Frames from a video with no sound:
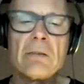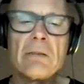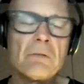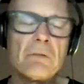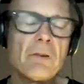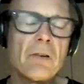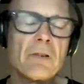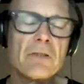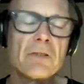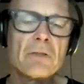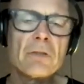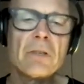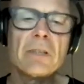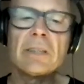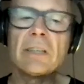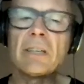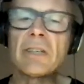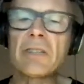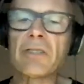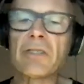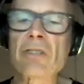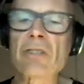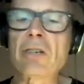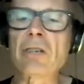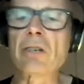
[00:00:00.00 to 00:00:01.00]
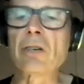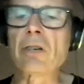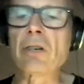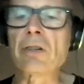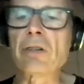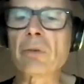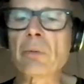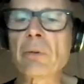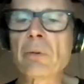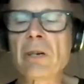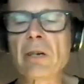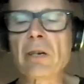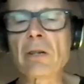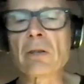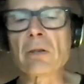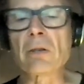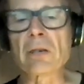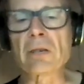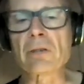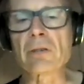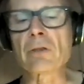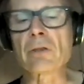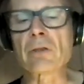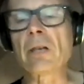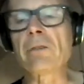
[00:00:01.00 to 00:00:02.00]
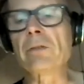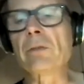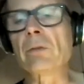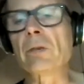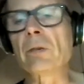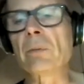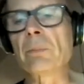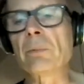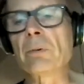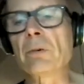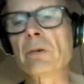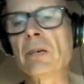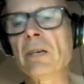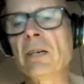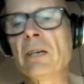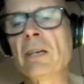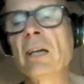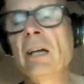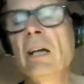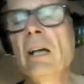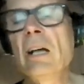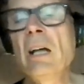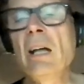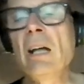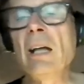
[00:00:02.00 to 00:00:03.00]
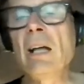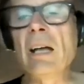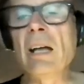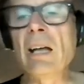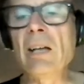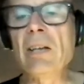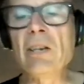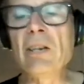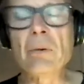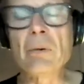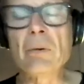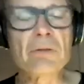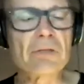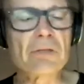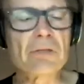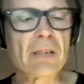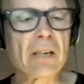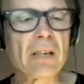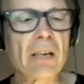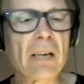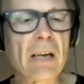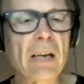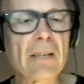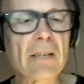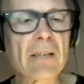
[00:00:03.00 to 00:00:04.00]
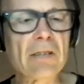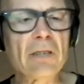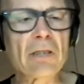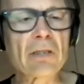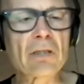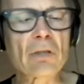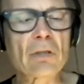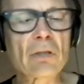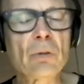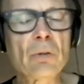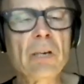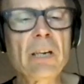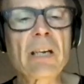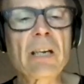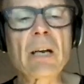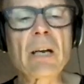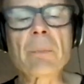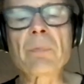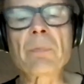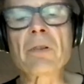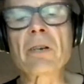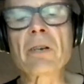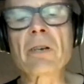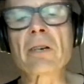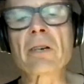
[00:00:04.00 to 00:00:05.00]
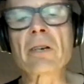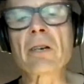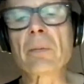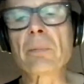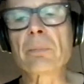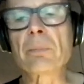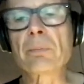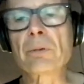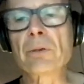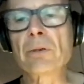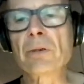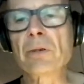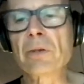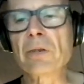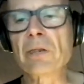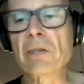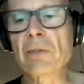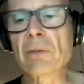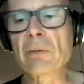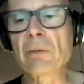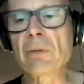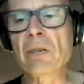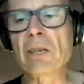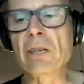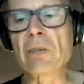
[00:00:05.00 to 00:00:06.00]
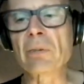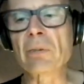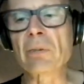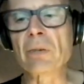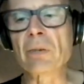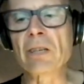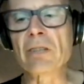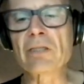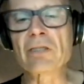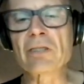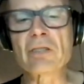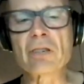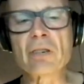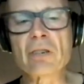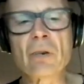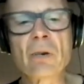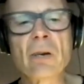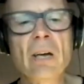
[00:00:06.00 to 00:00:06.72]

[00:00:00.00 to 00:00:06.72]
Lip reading: Falls Creek extended all the way to Clark Drive at one point. And there was actually a creek up there called Brewery Creek, right? So